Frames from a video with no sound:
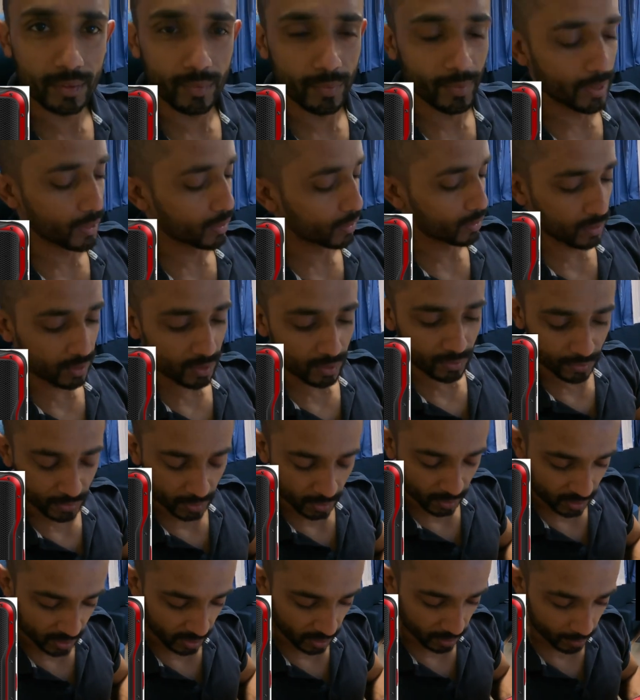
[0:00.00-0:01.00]
Well, this is the
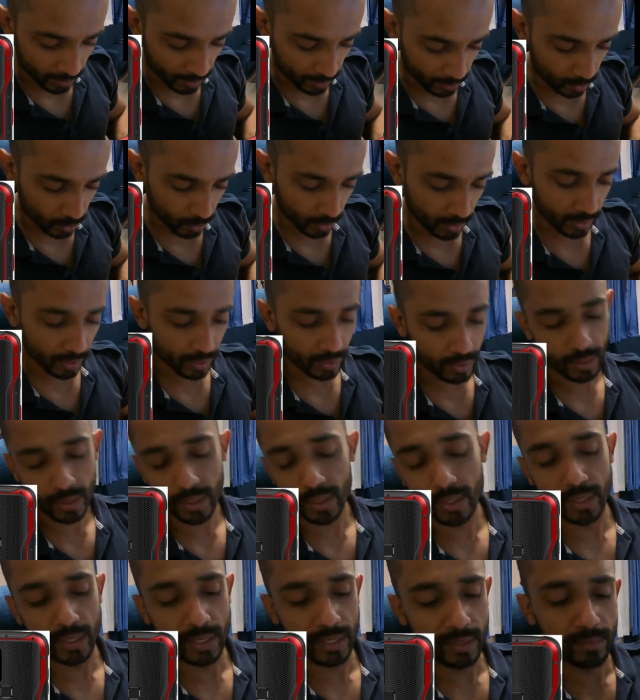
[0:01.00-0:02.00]
first time I'm doing
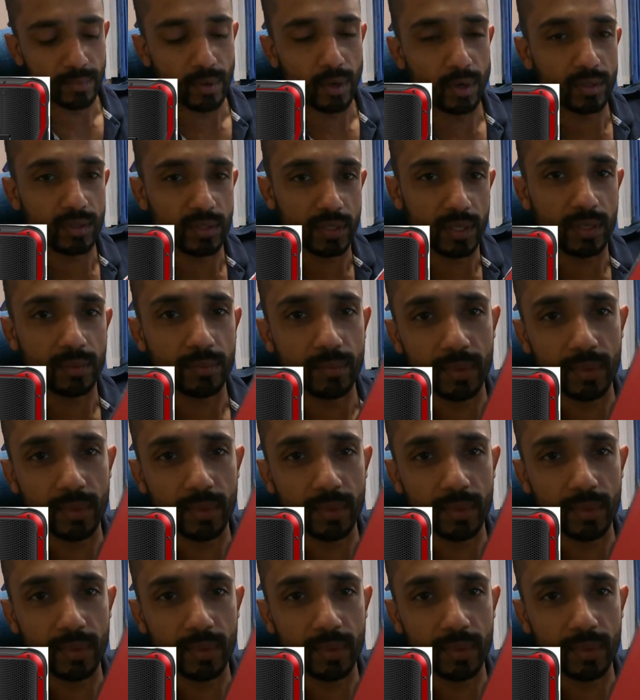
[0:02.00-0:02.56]
any unboxing,